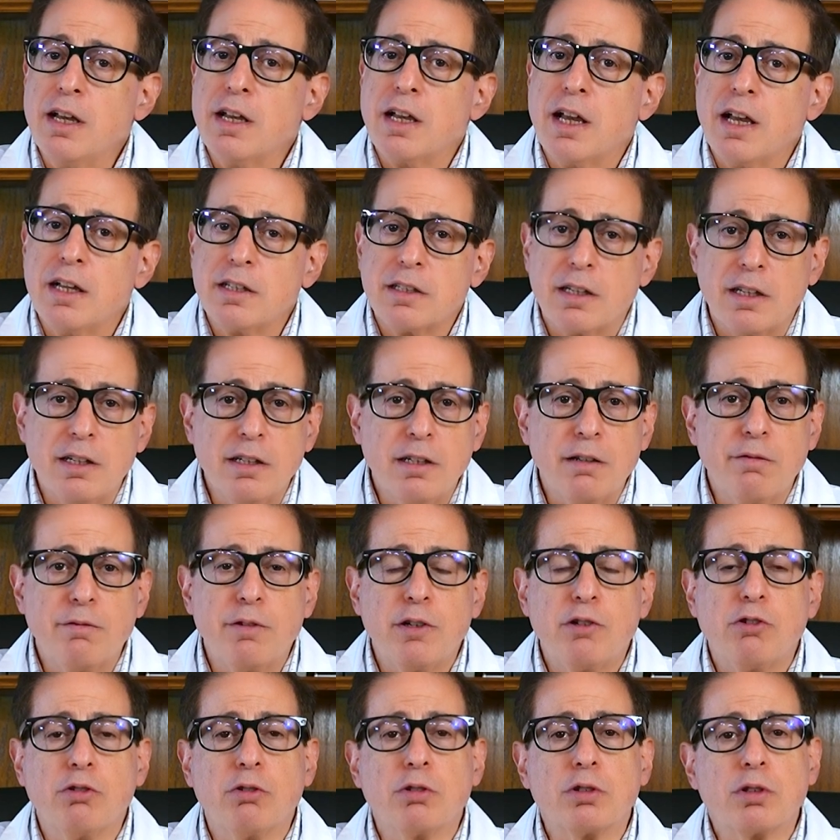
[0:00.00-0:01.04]
as
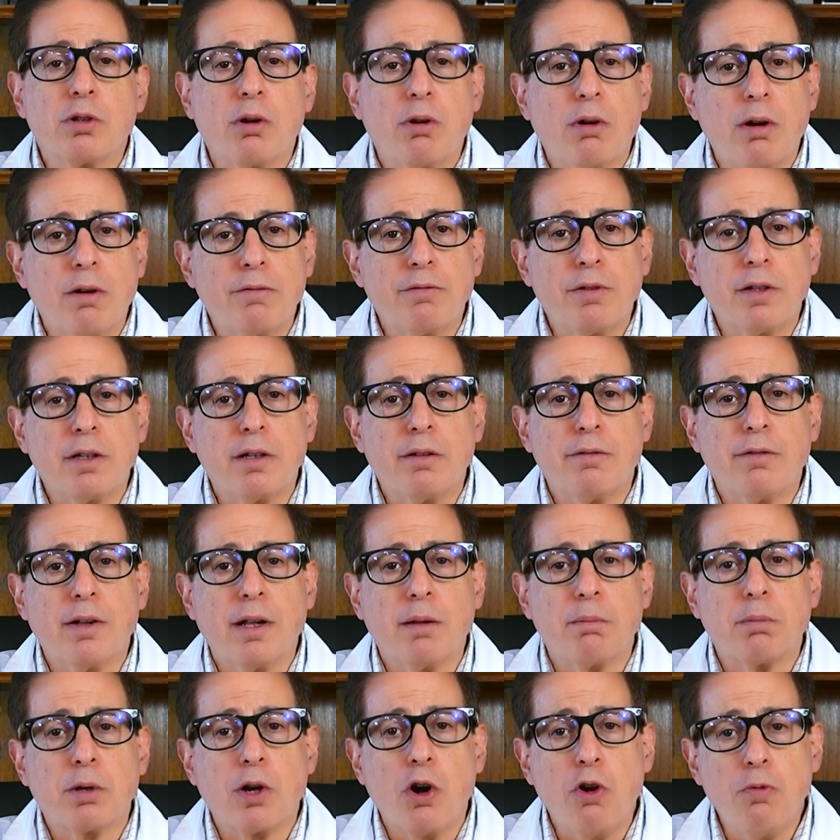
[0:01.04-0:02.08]
individuals often
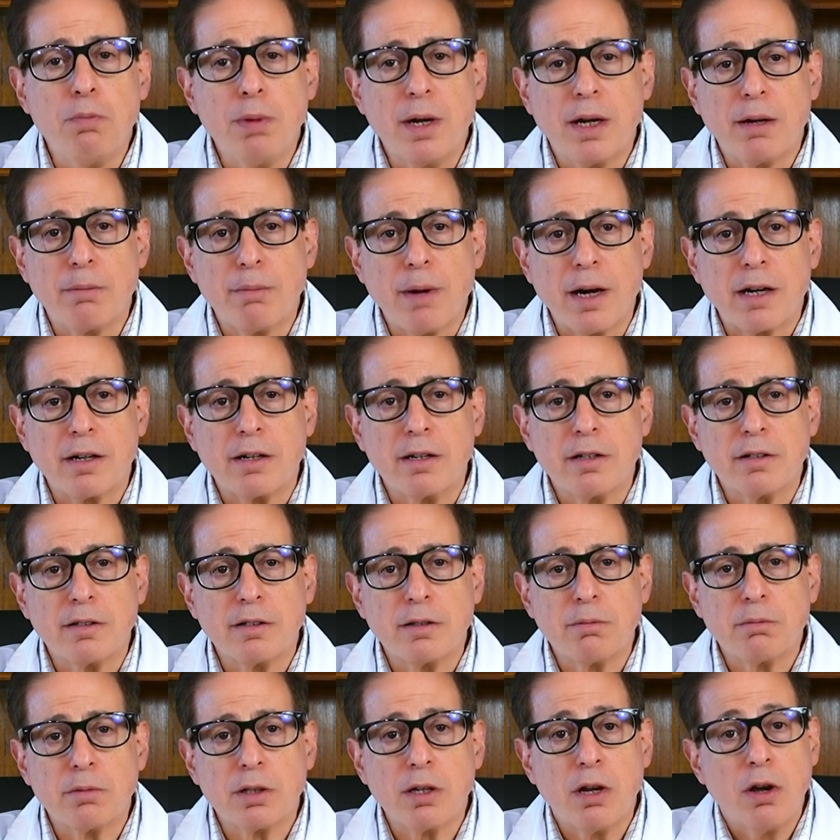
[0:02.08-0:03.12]
develop coping
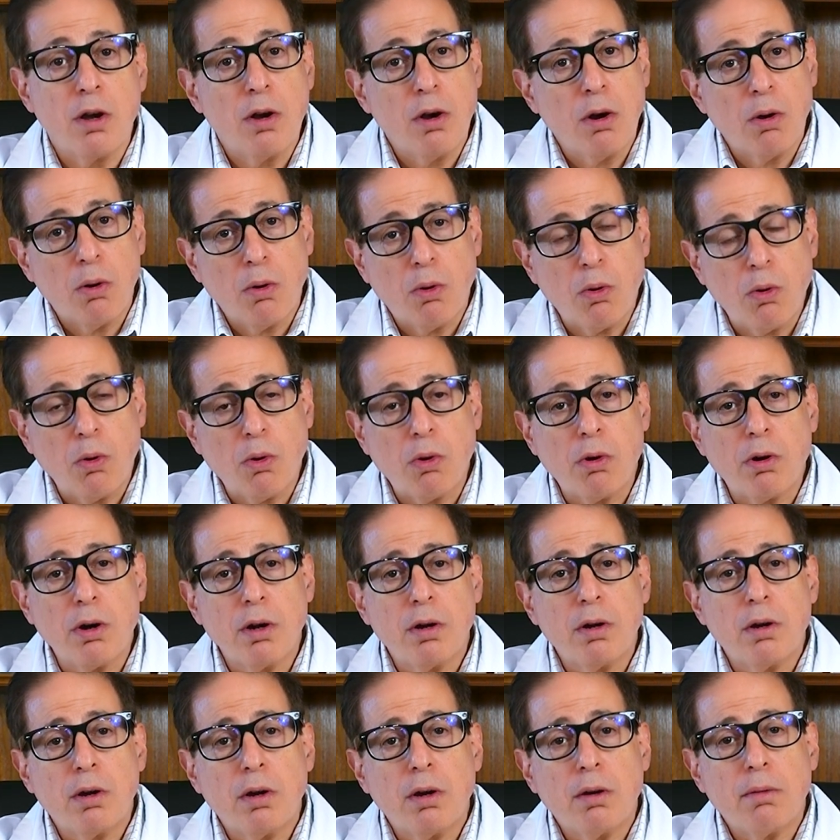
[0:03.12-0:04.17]
mechanisms or
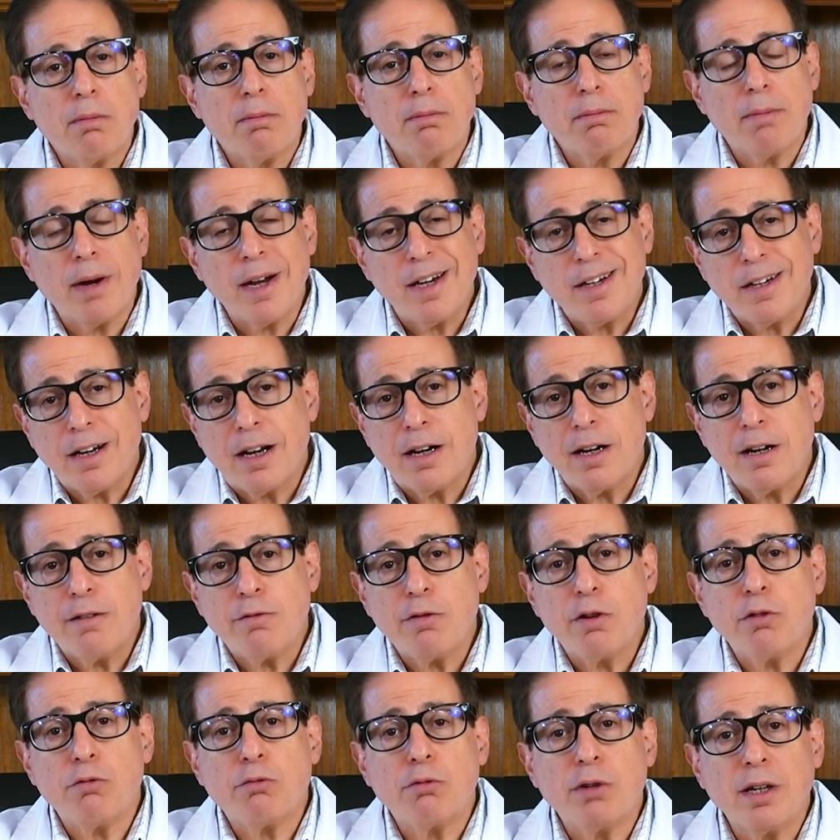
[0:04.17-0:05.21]
might not
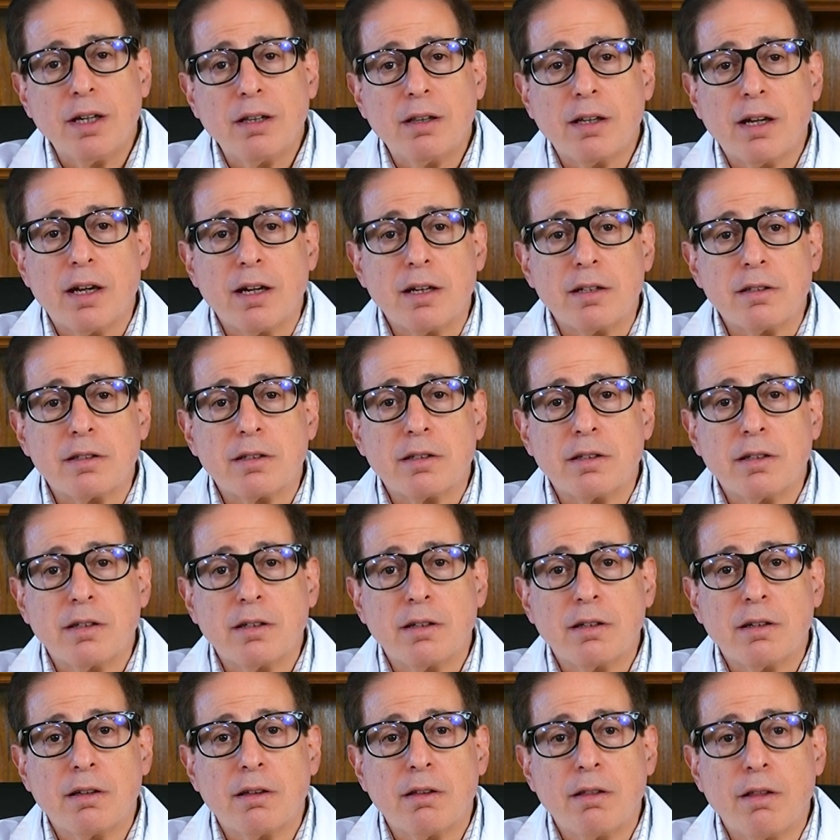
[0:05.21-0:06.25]
even realize
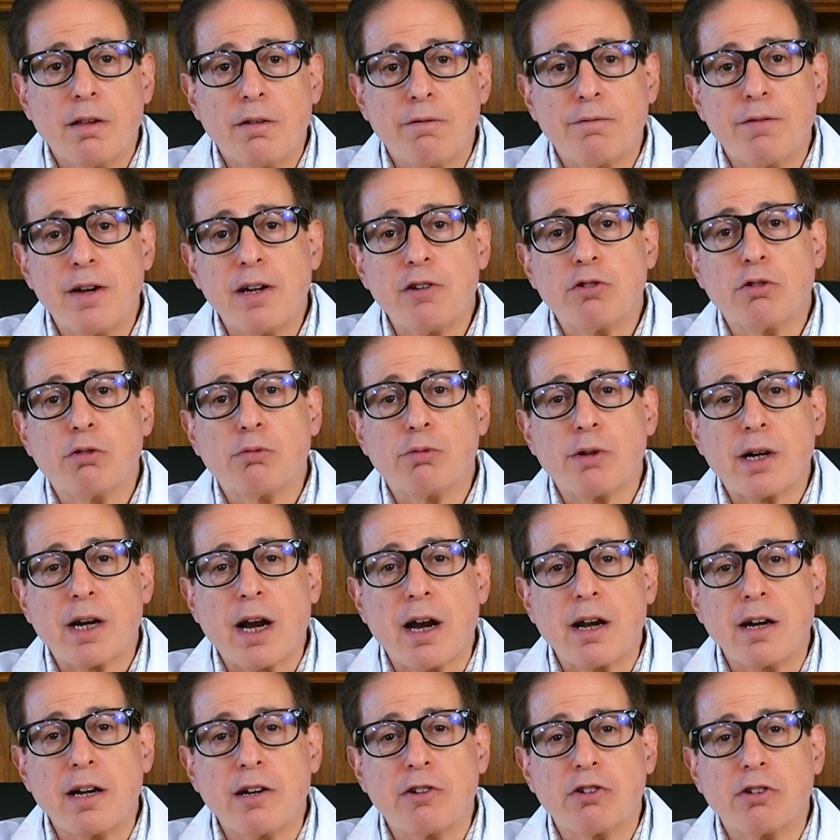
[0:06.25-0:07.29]
their facial
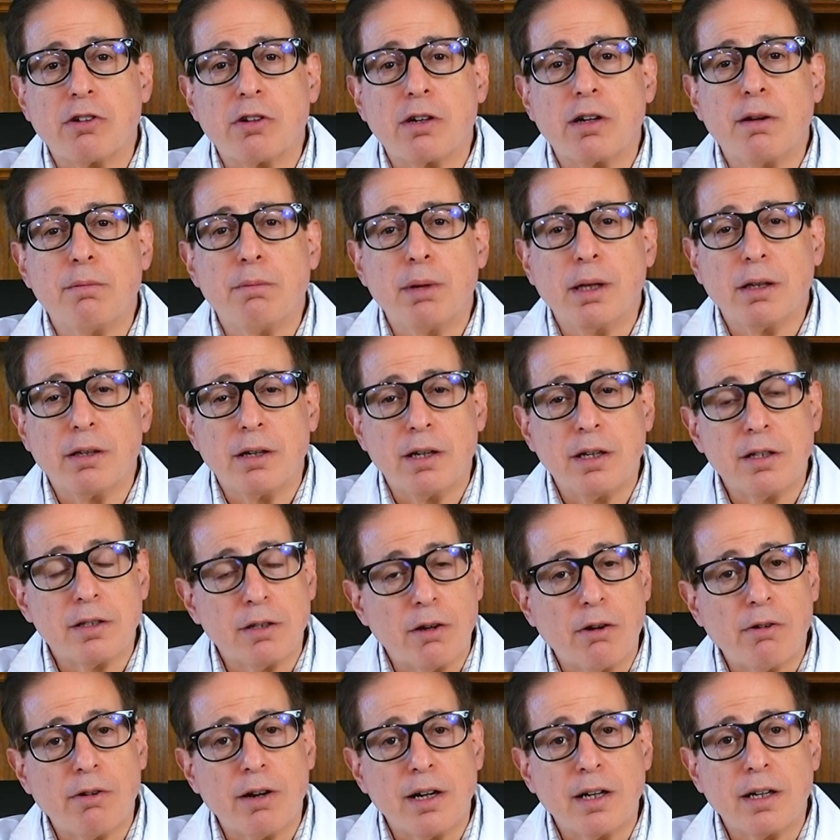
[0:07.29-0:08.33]
recognition abilities
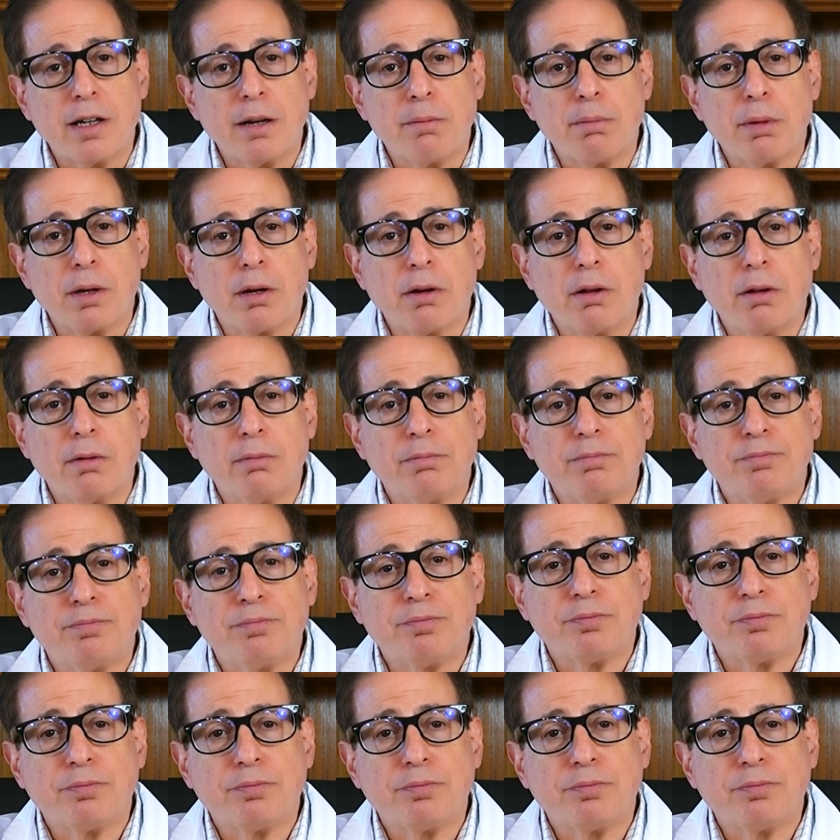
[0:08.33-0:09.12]
are atypical.